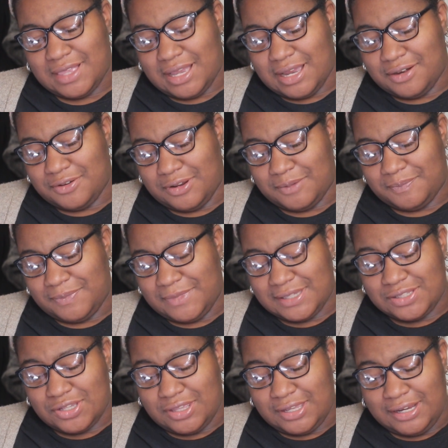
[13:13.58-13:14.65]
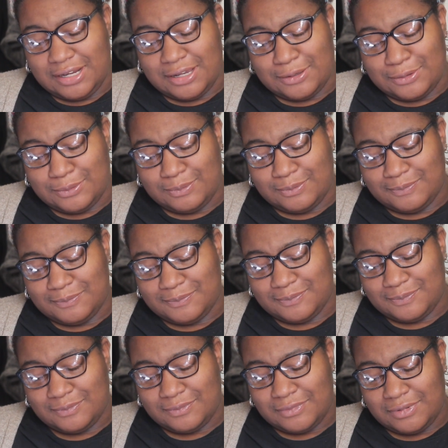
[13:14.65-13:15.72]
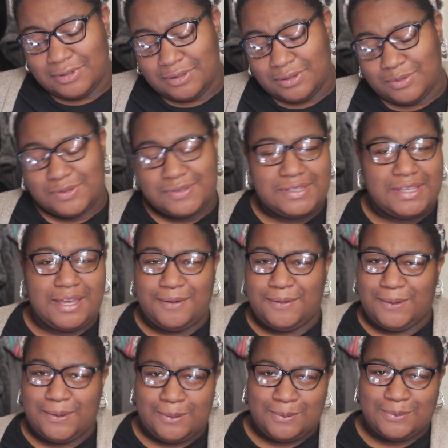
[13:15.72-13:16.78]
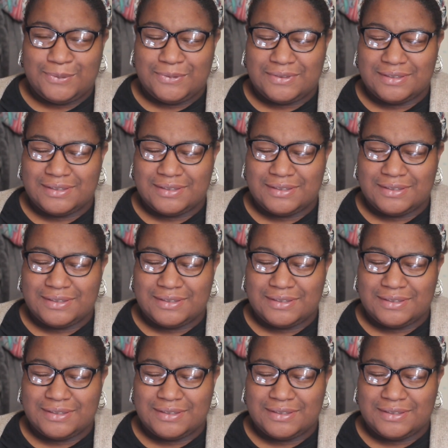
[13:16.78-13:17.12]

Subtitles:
I don't know. That's all I know. We'll see how it goes.